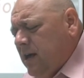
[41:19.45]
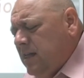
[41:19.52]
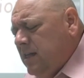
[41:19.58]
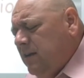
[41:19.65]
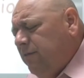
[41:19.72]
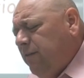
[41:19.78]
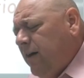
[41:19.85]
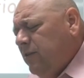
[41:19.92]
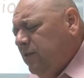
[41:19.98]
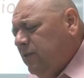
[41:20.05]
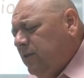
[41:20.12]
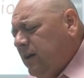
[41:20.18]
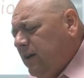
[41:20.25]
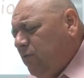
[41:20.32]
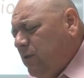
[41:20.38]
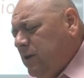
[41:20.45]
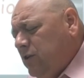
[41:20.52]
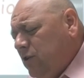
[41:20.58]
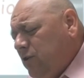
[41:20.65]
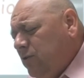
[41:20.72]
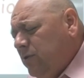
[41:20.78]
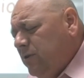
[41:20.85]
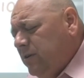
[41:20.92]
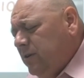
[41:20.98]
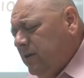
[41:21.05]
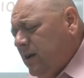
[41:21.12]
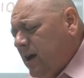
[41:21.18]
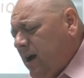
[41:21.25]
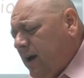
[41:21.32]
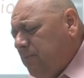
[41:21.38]
And then, Father, if we do,
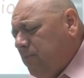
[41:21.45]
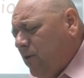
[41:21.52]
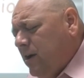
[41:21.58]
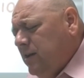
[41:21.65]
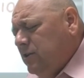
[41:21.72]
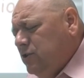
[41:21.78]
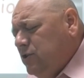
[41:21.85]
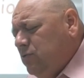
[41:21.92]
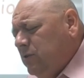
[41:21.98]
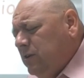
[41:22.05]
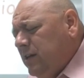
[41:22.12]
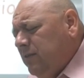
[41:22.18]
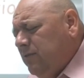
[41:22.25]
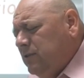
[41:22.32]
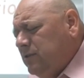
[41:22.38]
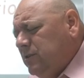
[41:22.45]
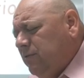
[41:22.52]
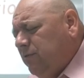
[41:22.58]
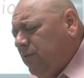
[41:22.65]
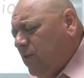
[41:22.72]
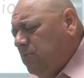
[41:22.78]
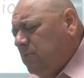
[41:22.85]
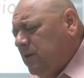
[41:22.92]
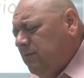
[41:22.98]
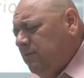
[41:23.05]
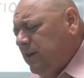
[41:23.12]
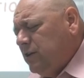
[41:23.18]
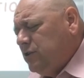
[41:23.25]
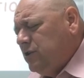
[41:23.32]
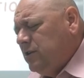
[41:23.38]
I pray that you would give us the firm
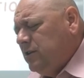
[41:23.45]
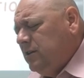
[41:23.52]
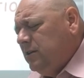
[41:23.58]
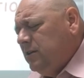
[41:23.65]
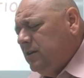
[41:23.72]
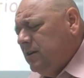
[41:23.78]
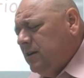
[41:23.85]
conviction